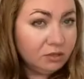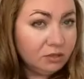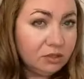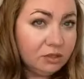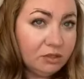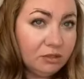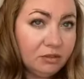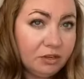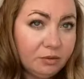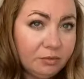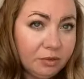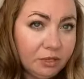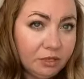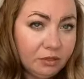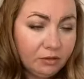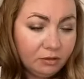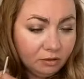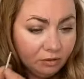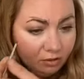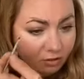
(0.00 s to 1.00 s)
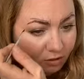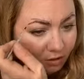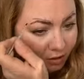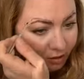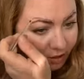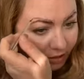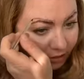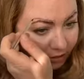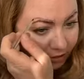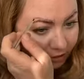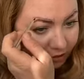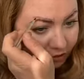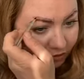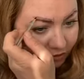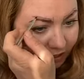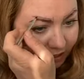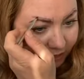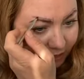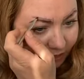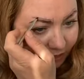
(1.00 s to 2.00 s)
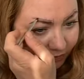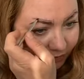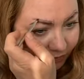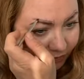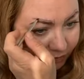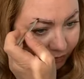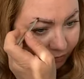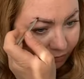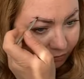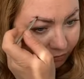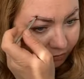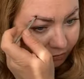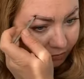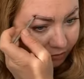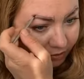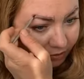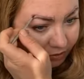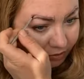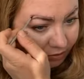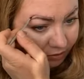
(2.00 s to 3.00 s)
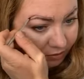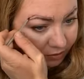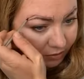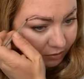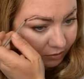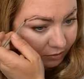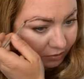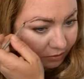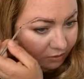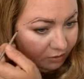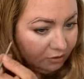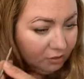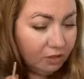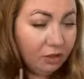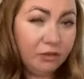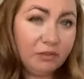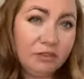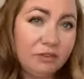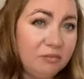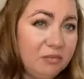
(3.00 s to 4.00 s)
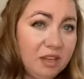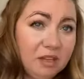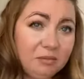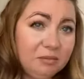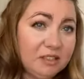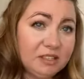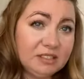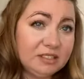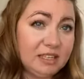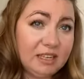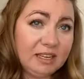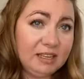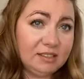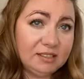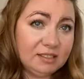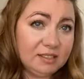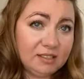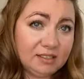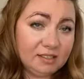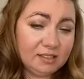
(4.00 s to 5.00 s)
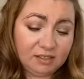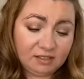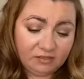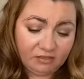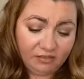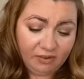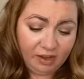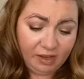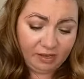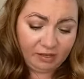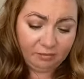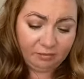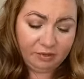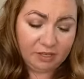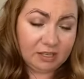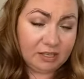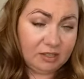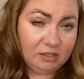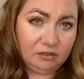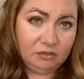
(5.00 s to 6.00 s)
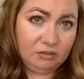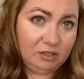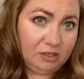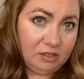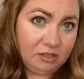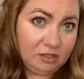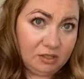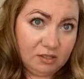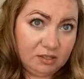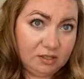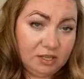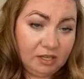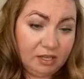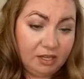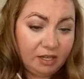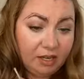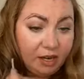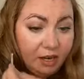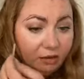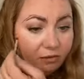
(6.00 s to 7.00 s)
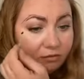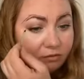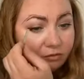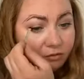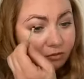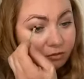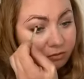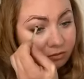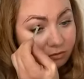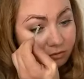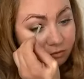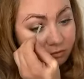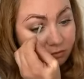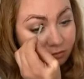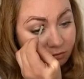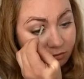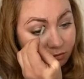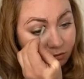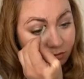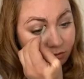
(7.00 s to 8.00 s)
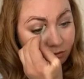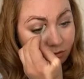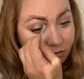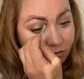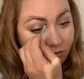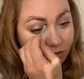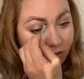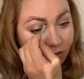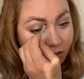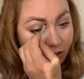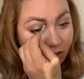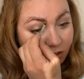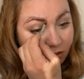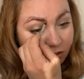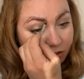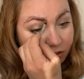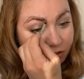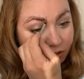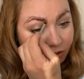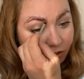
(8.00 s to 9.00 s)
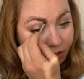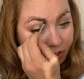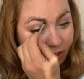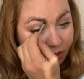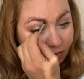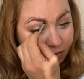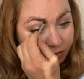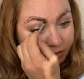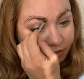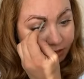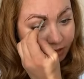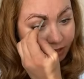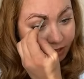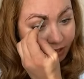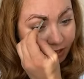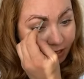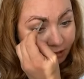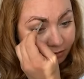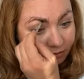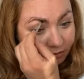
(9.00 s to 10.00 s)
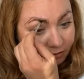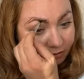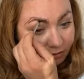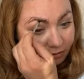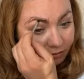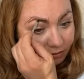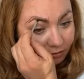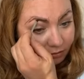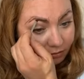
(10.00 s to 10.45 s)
See what I mean? And it's okay if you make mistakes. It's fine, because you can just take it out. And I'll show you how we take it out.